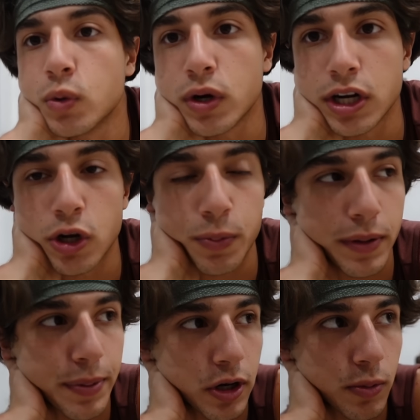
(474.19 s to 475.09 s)
We're gonna go
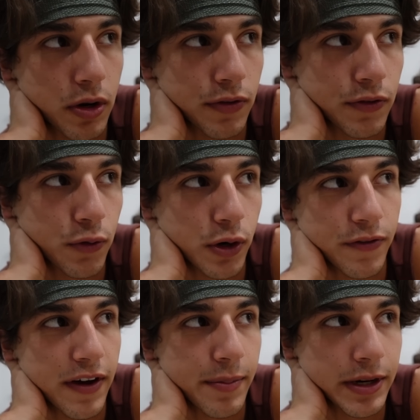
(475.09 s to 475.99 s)
play pickleball for
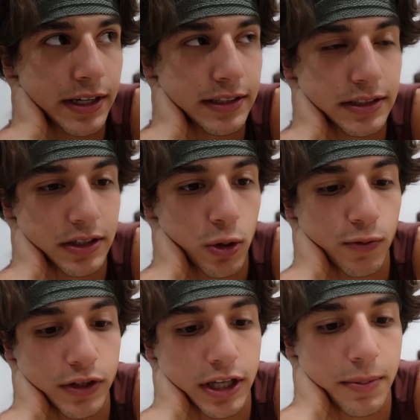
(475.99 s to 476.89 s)
45 minutes,
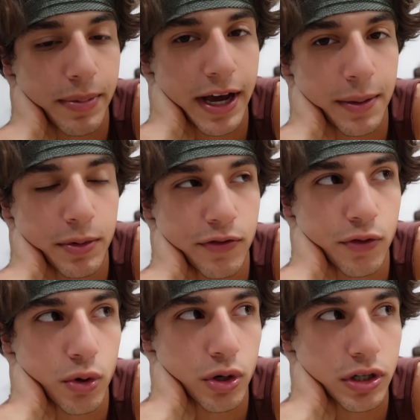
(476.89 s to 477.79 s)
hopefully get back
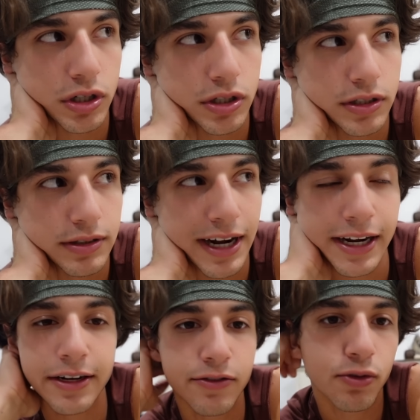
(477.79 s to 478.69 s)
before
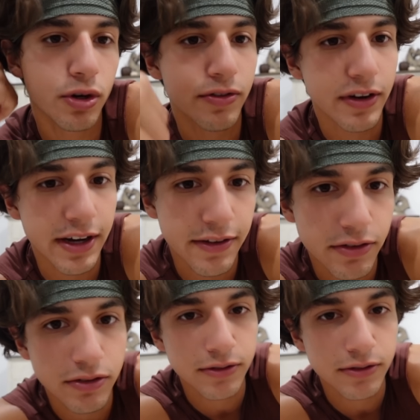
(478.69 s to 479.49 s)
9:45.